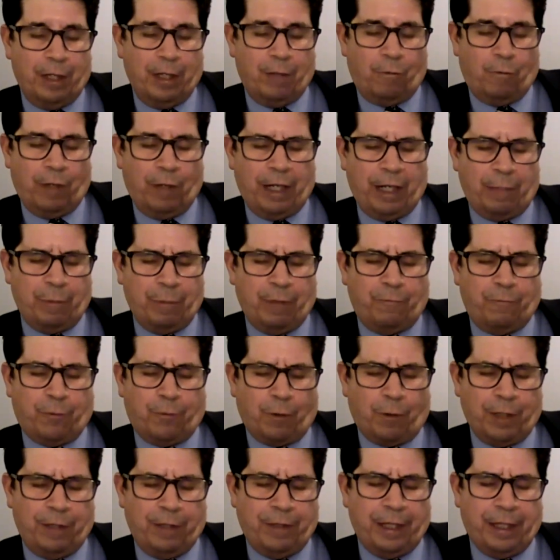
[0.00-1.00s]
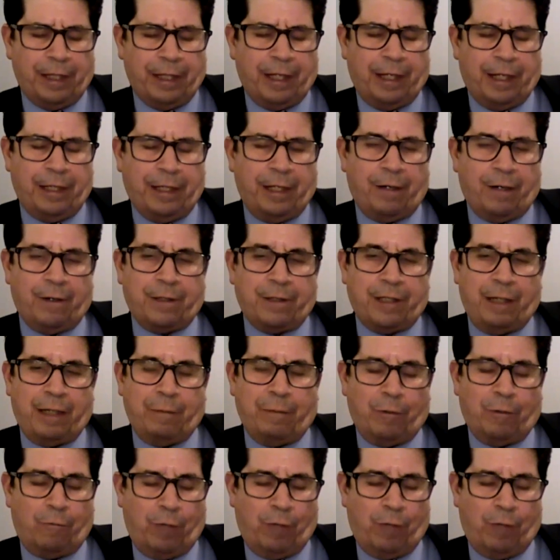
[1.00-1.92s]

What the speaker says: Before you did get into entertainment,